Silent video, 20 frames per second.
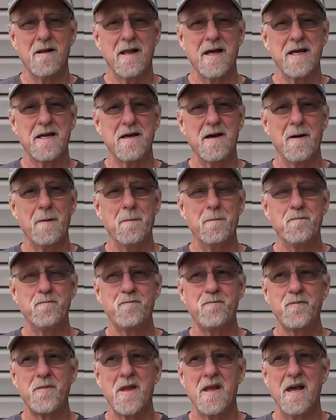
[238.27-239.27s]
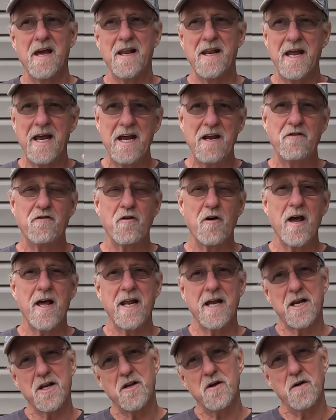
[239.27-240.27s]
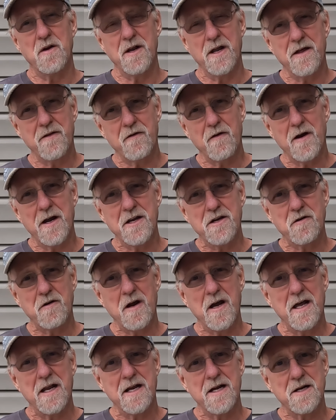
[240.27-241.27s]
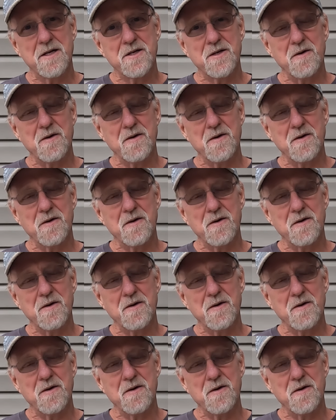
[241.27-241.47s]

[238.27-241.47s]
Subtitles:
like an Adriatic to another Adriatic.